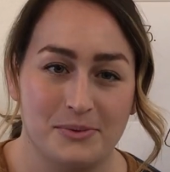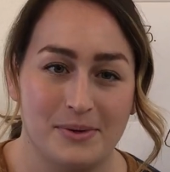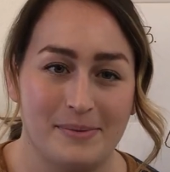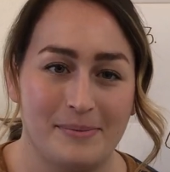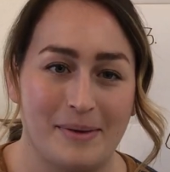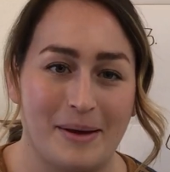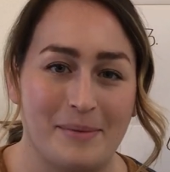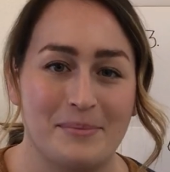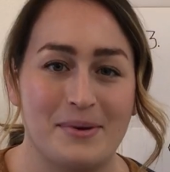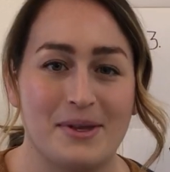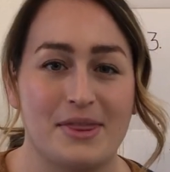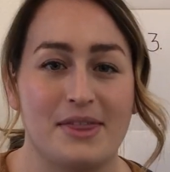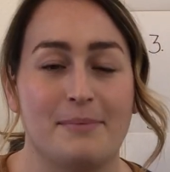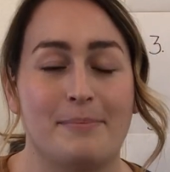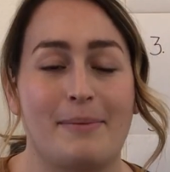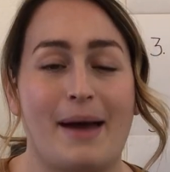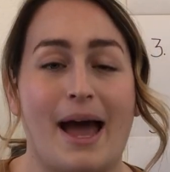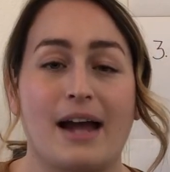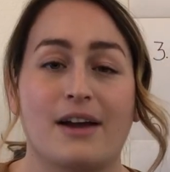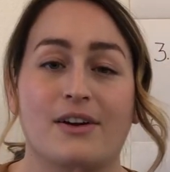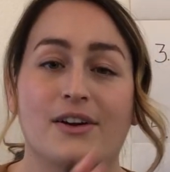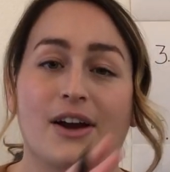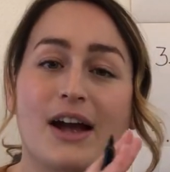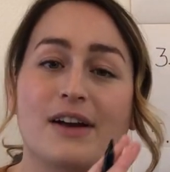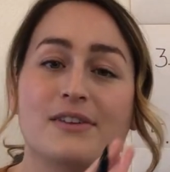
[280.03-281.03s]
Remember, the
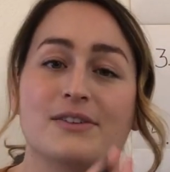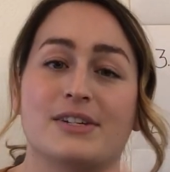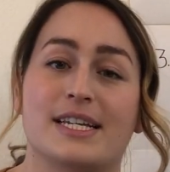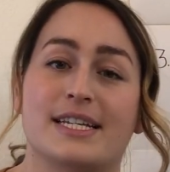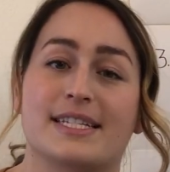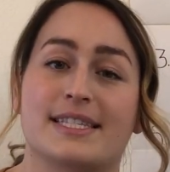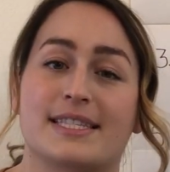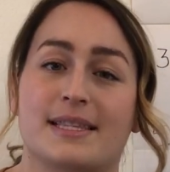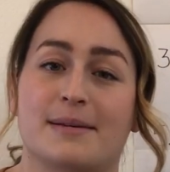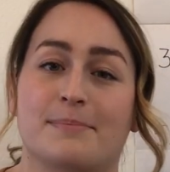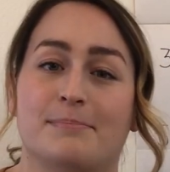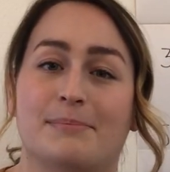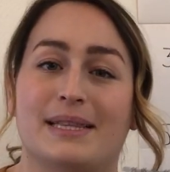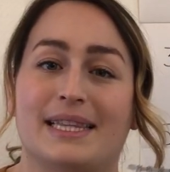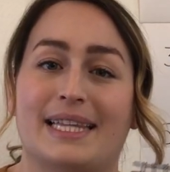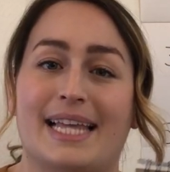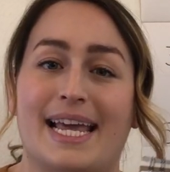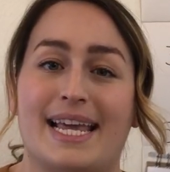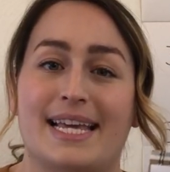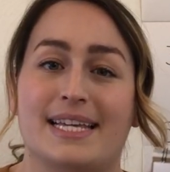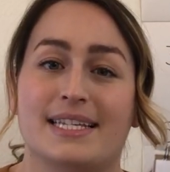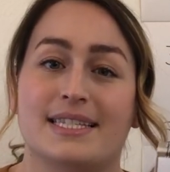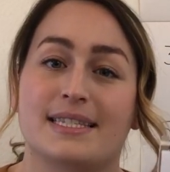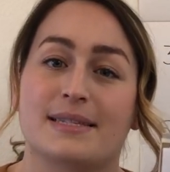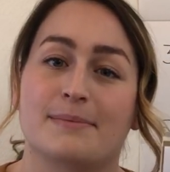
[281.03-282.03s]
background is the
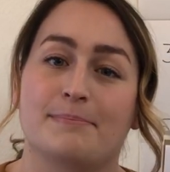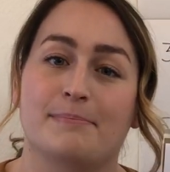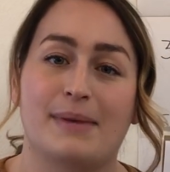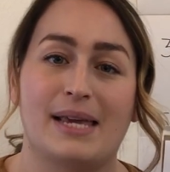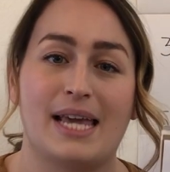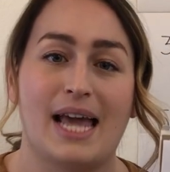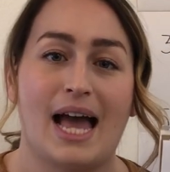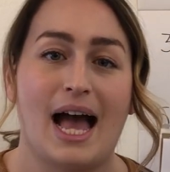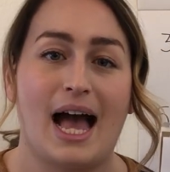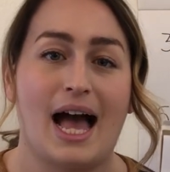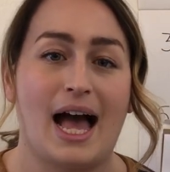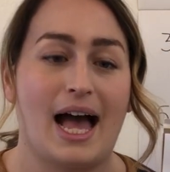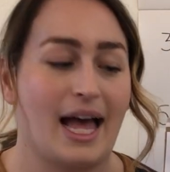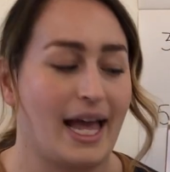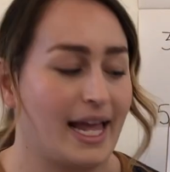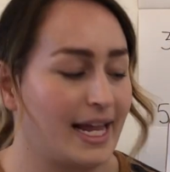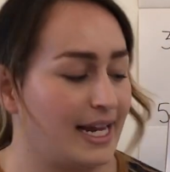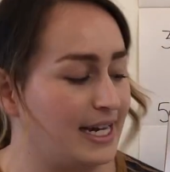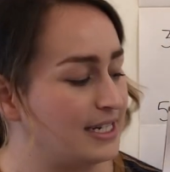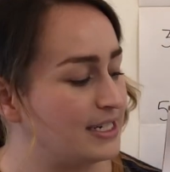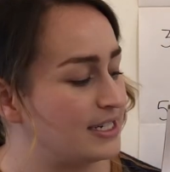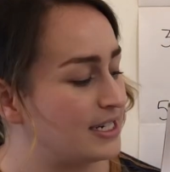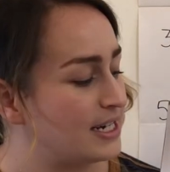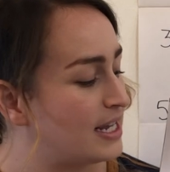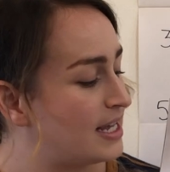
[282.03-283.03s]
place
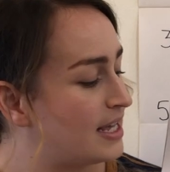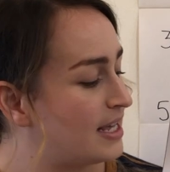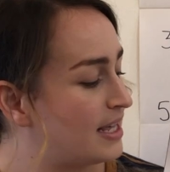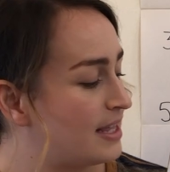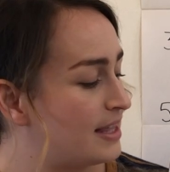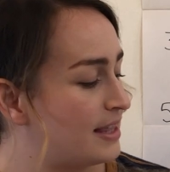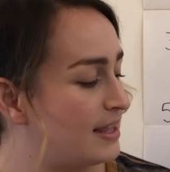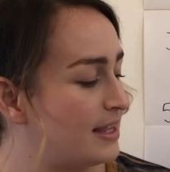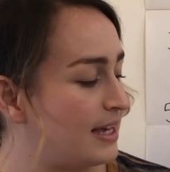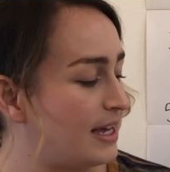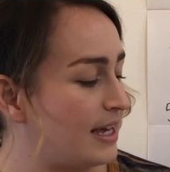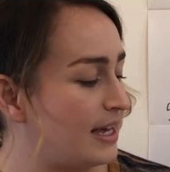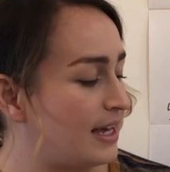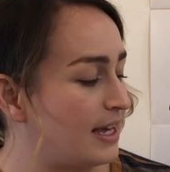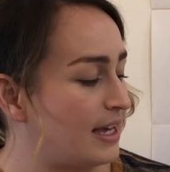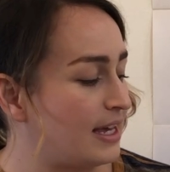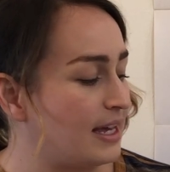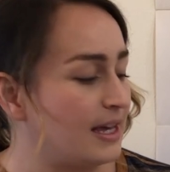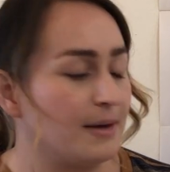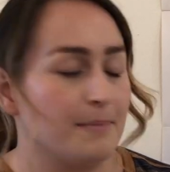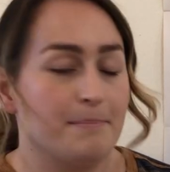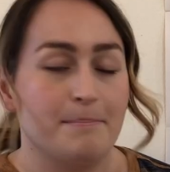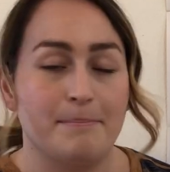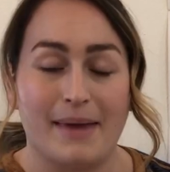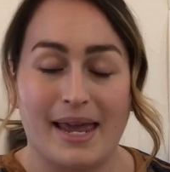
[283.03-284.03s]
behind
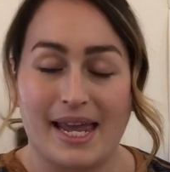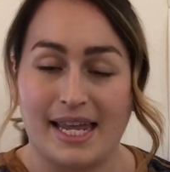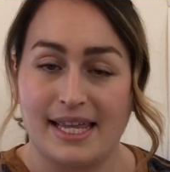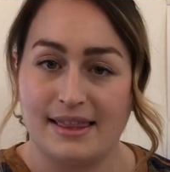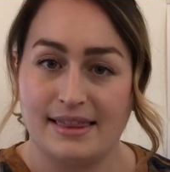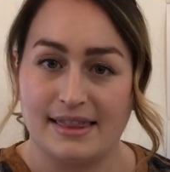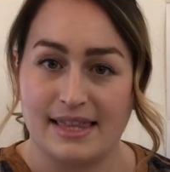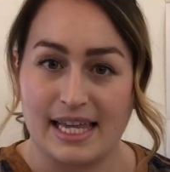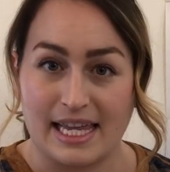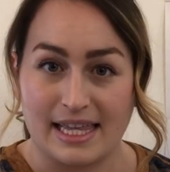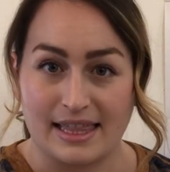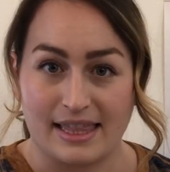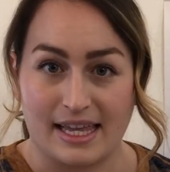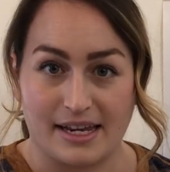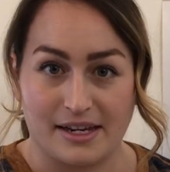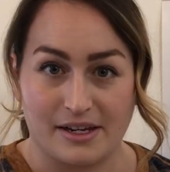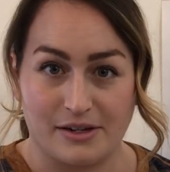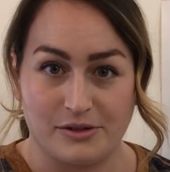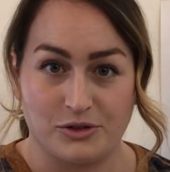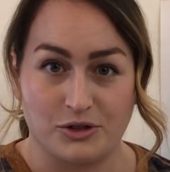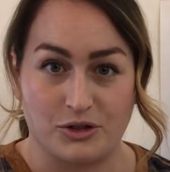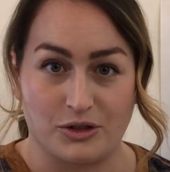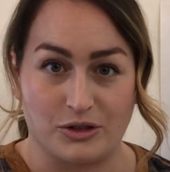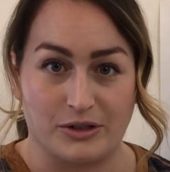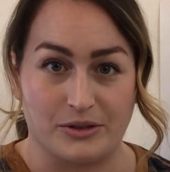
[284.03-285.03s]
the main thing that
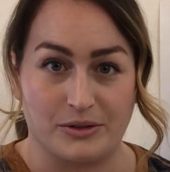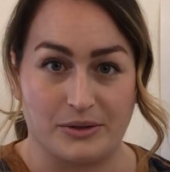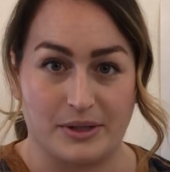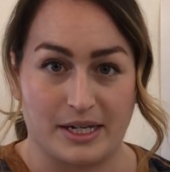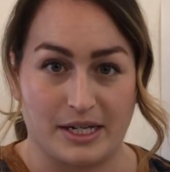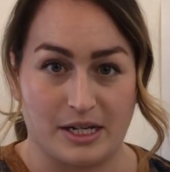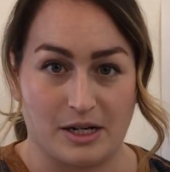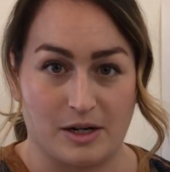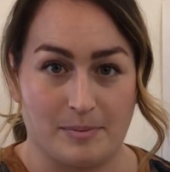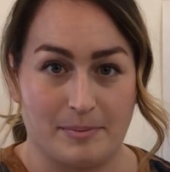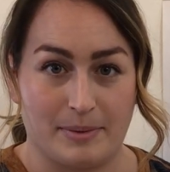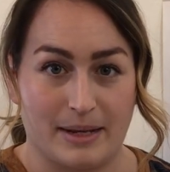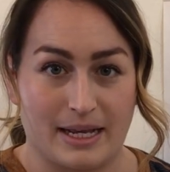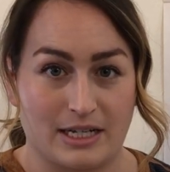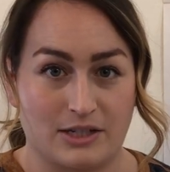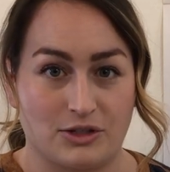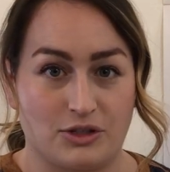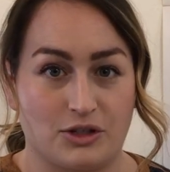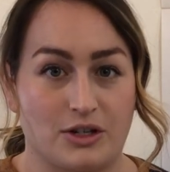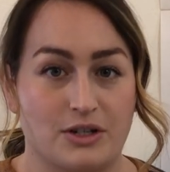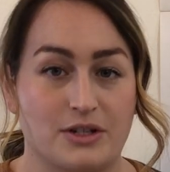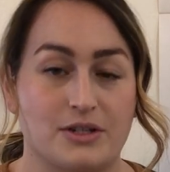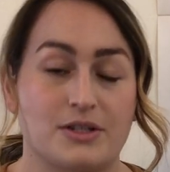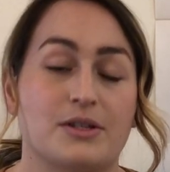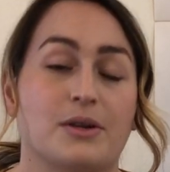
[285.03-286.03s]
you drew in your
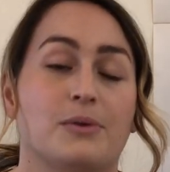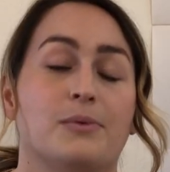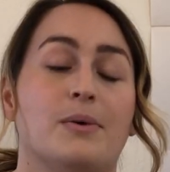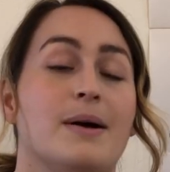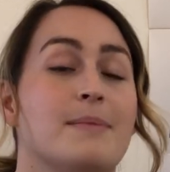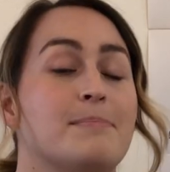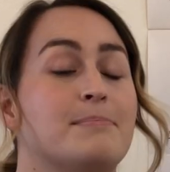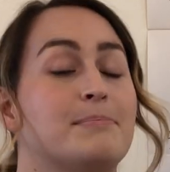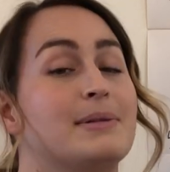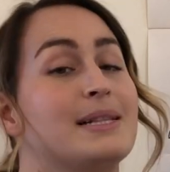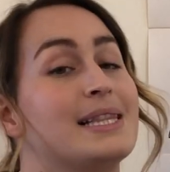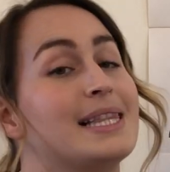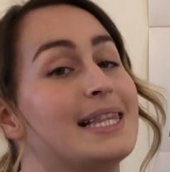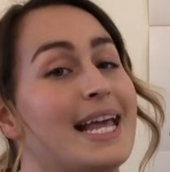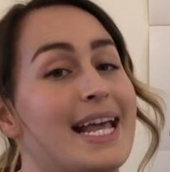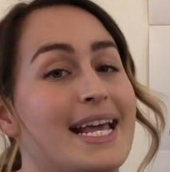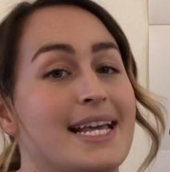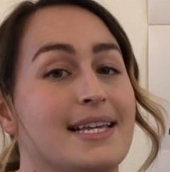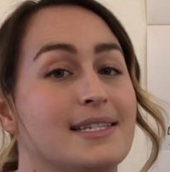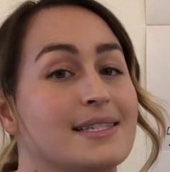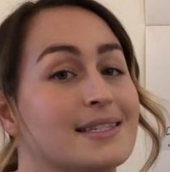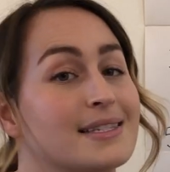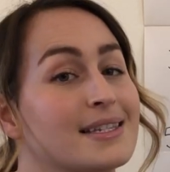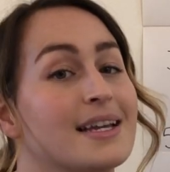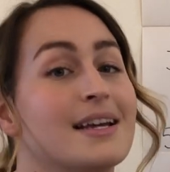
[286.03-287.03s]
picture. So what
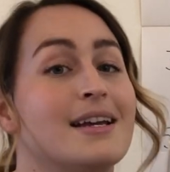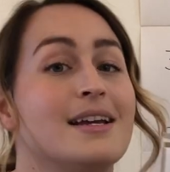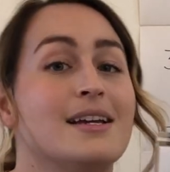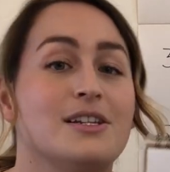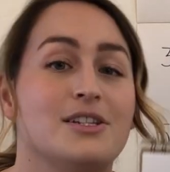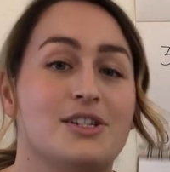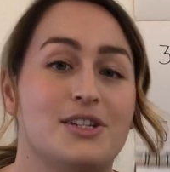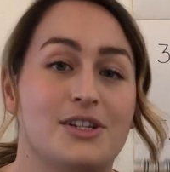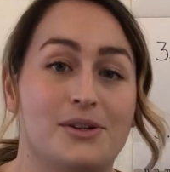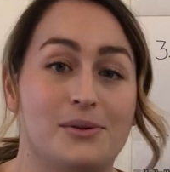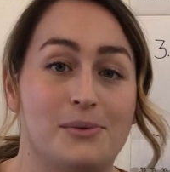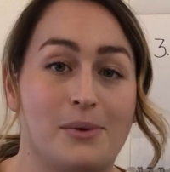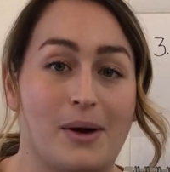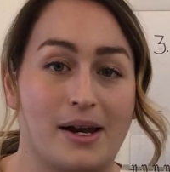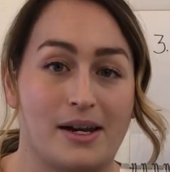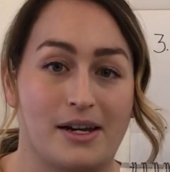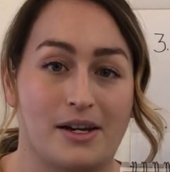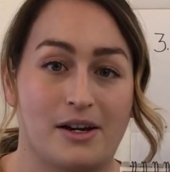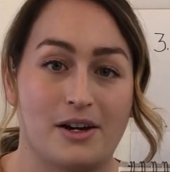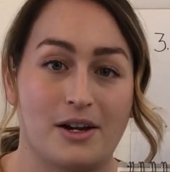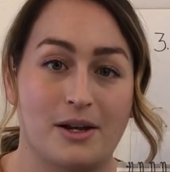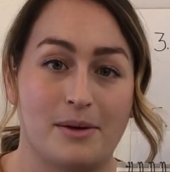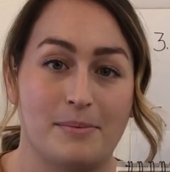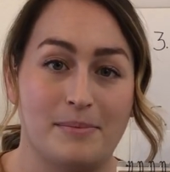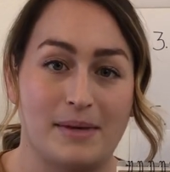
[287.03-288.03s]
place do you want
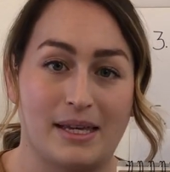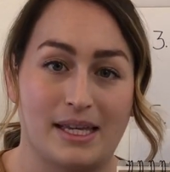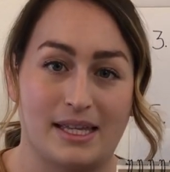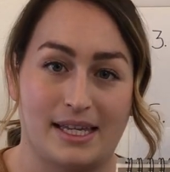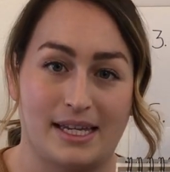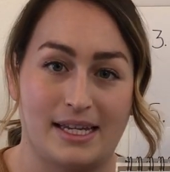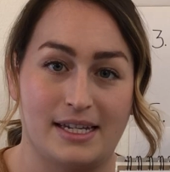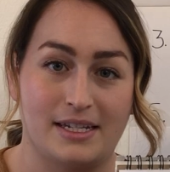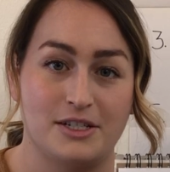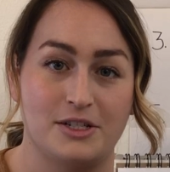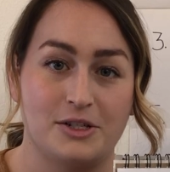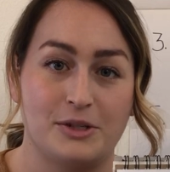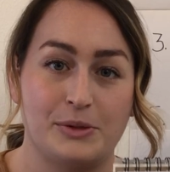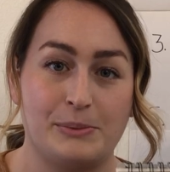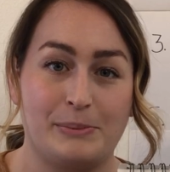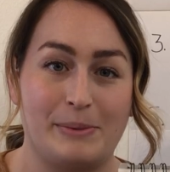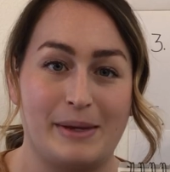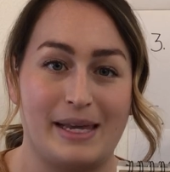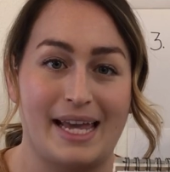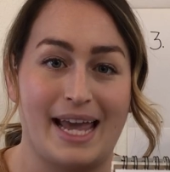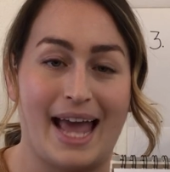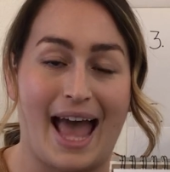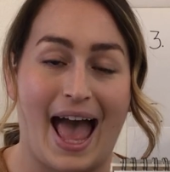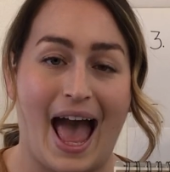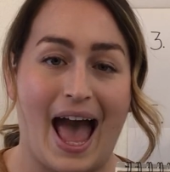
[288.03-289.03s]
your chameleon to
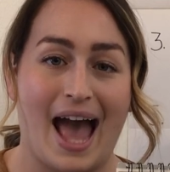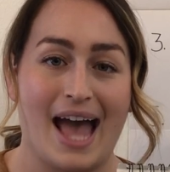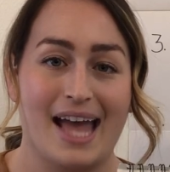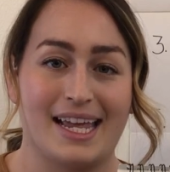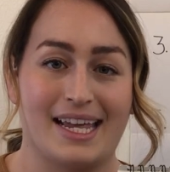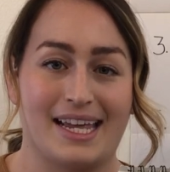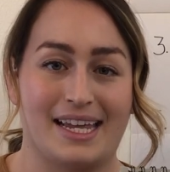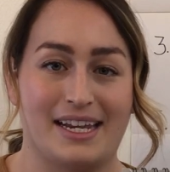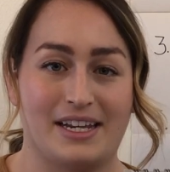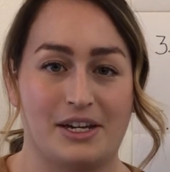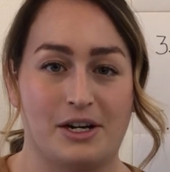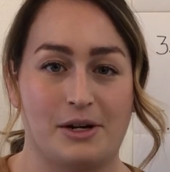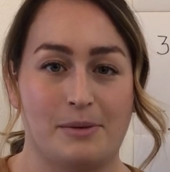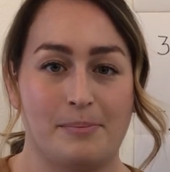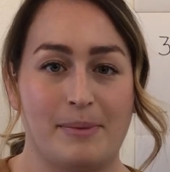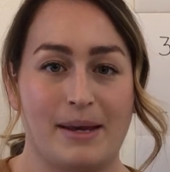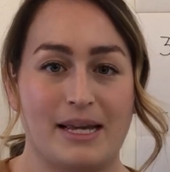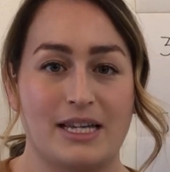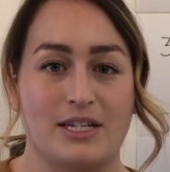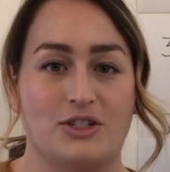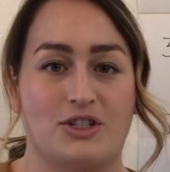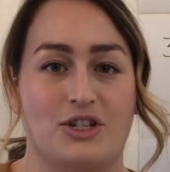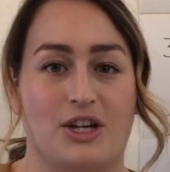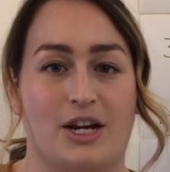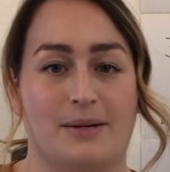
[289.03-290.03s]
be at in your
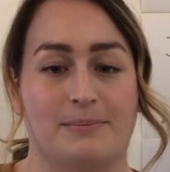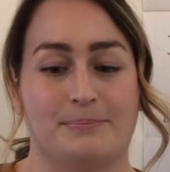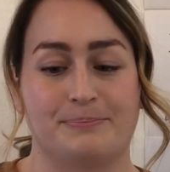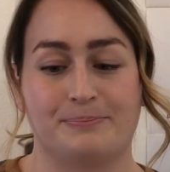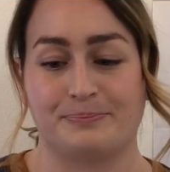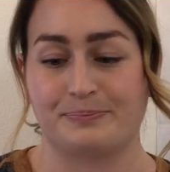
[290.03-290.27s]
picture?